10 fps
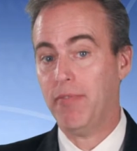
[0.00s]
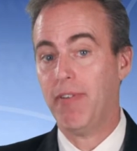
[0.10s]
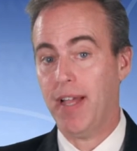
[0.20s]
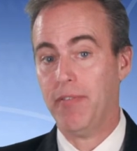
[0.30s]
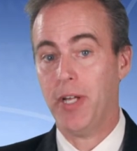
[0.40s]

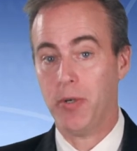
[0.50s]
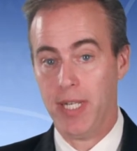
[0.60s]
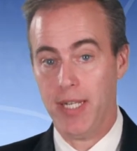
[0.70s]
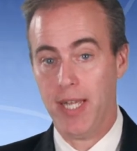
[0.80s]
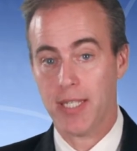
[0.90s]
500
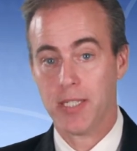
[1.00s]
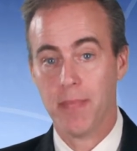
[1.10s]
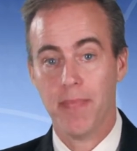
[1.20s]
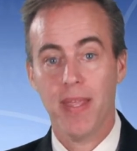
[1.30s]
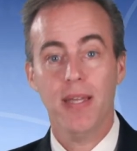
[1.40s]
index.
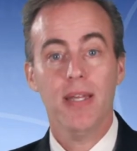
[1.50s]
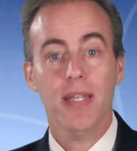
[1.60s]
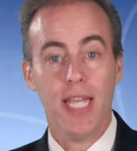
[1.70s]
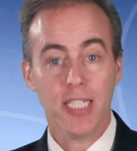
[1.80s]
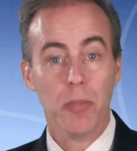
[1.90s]

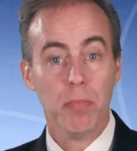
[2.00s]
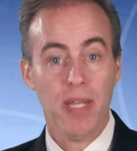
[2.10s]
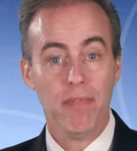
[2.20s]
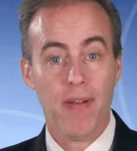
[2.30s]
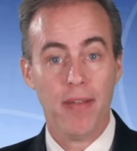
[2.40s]
The
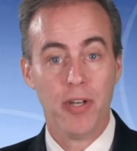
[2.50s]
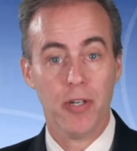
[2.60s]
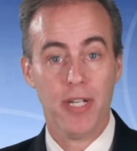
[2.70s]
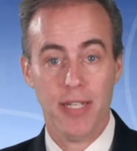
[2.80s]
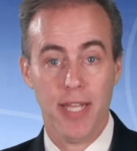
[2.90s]
S&P
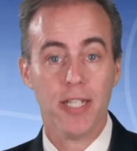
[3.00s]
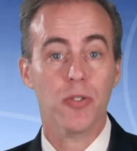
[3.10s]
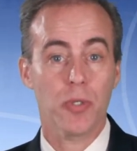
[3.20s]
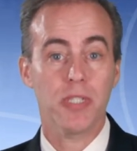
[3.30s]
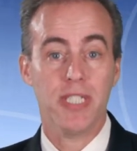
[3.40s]
500 index,
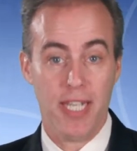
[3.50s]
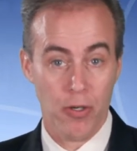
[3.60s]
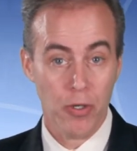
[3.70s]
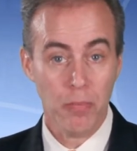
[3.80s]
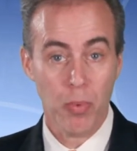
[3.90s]
or
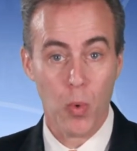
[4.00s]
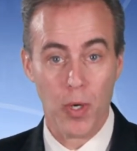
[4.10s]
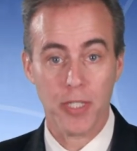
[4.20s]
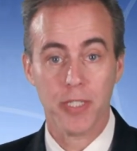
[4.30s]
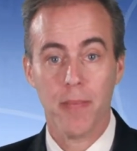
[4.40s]
Standard &
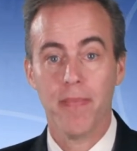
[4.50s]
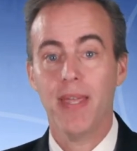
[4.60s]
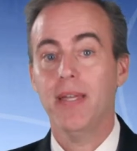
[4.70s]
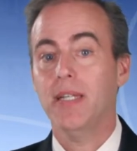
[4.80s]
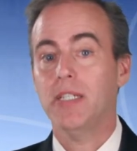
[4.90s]
Poor's,
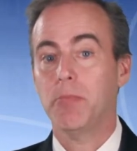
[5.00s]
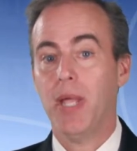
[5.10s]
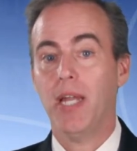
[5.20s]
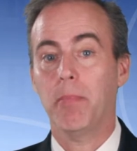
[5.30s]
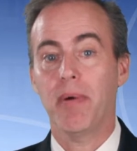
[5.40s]
is
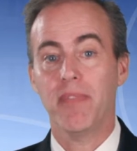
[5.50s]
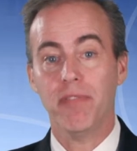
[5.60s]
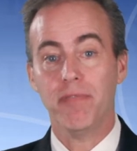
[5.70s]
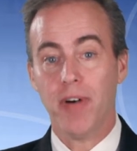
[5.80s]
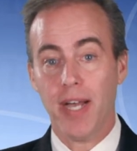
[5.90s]
made up of the
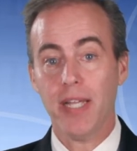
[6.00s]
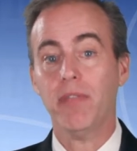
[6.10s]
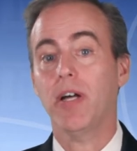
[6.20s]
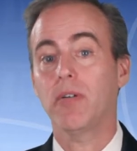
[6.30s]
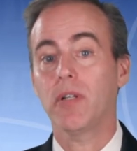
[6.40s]

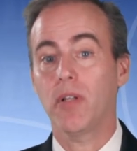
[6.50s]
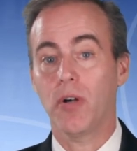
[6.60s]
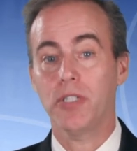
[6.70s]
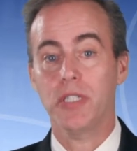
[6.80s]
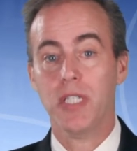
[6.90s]
500
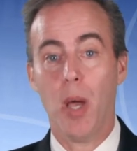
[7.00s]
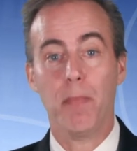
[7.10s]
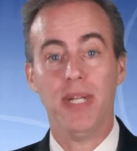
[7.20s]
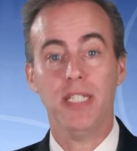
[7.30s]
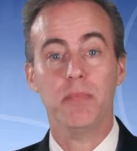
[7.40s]
largest
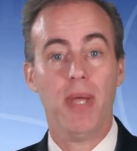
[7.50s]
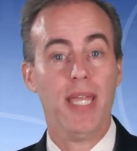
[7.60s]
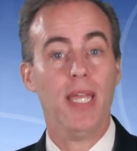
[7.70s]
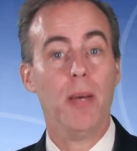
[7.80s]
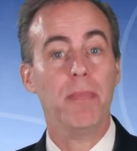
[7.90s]
companies
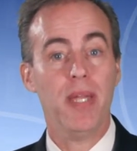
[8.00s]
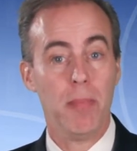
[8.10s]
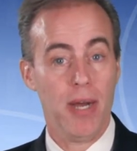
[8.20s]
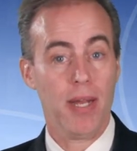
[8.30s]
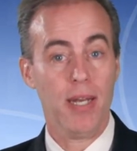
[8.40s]
making up the
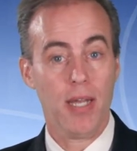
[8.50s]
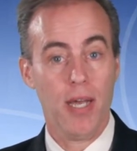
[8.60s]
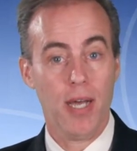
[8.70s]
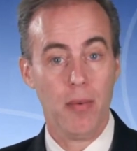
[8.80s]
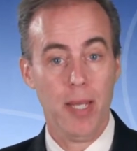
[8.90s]
American
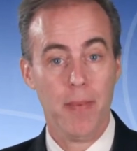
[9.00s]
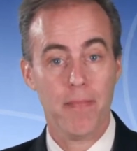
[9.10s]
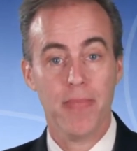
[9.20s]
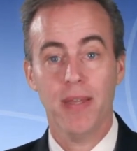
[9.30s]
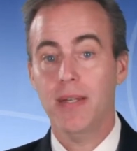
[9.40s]
economy.
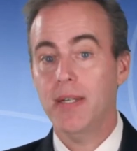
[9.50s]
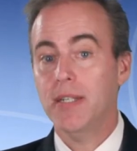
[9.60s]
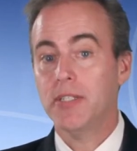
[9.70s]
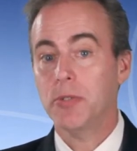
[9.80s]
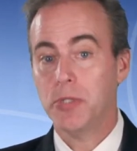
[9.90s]

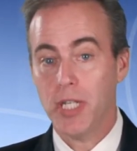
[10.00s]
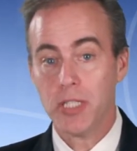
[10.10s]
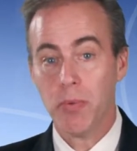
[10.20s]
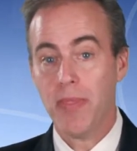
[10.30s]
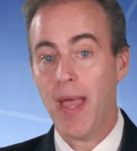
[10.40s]
So
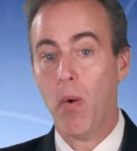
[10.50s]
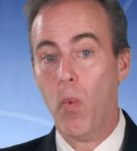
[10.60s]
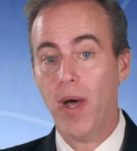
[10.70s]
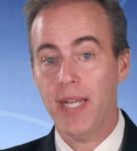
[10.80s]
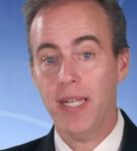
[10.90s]
just with that
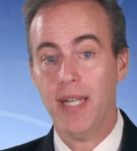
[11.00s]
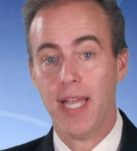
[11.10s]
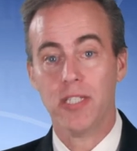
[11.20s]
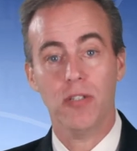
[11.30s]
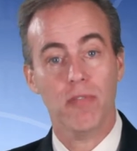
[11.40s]
one
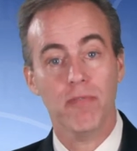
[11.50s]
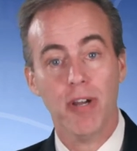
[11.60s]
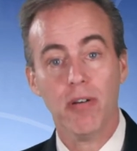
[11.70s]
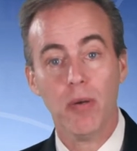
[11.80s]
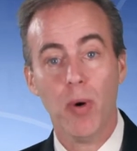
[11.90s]
index, you're
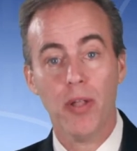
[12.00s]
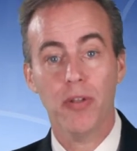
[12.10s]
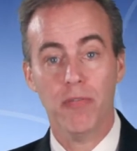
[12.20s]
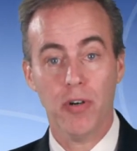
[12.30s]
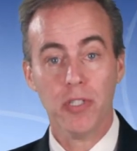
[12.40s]
very well
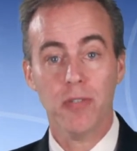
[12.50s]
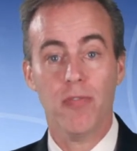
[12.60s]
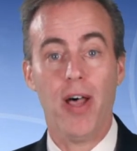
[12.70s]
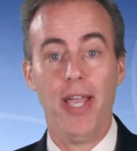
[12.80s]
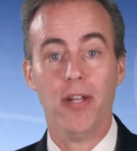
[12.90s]

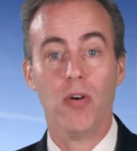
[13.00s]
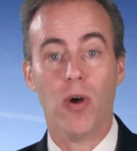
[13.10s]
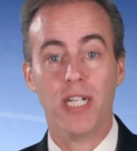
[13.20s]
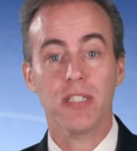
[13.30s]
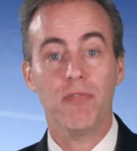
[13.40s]
diversified
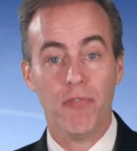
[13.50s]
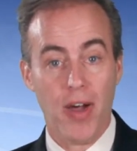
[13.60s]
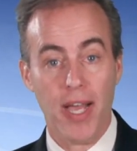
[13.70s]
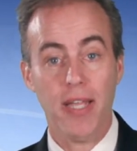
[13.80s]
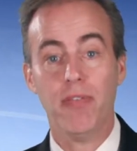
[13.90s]
across
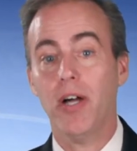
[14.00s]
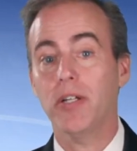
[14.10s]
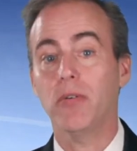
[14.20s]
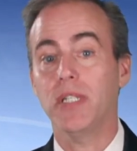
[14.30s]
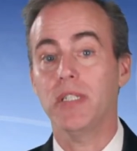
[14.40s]

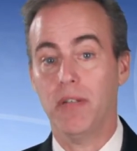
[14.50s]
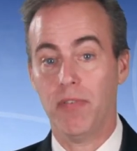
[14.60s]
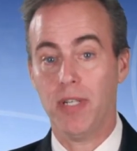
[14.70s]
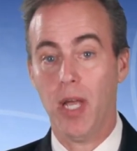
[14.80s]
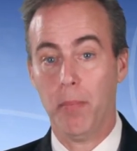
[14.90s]
500
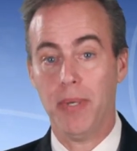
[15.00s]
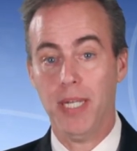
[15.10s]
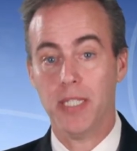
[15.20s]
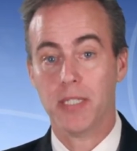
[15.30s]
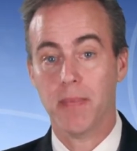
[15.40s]
different
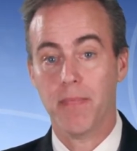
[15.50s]
companies.